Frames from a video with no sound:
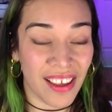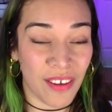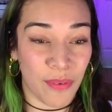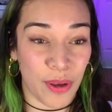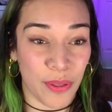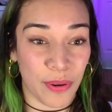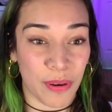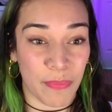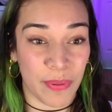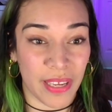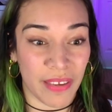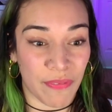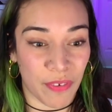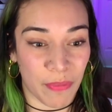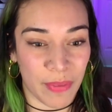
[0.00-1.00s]
whether it
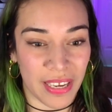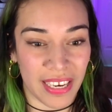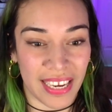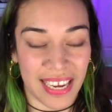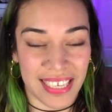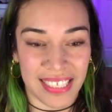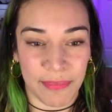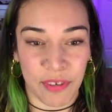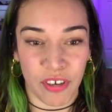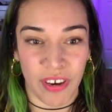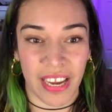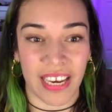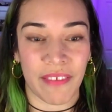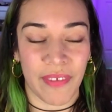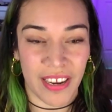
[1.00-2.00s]
be for me to get some
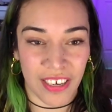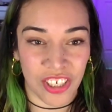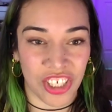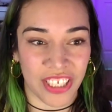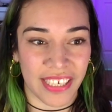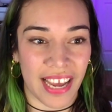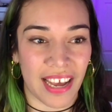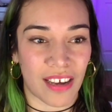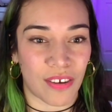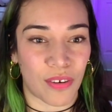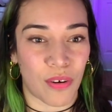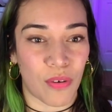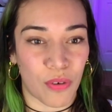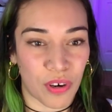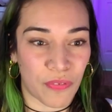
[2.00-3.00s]
creative energy
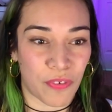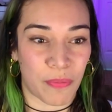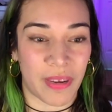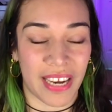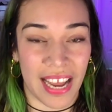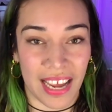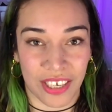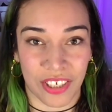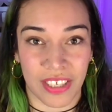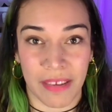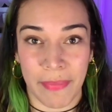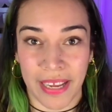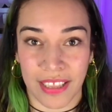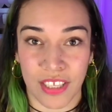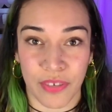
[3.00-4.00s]
out or for me to actually
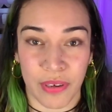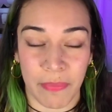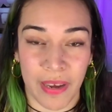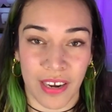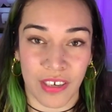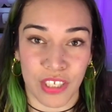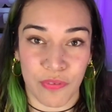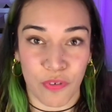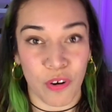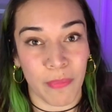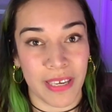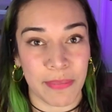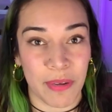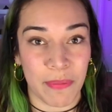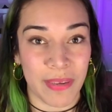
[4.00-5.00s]
make the sewing patterns for
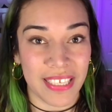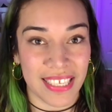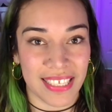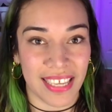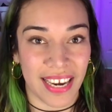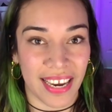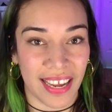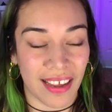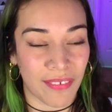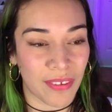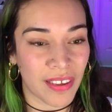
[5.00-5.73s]
my small business that I have.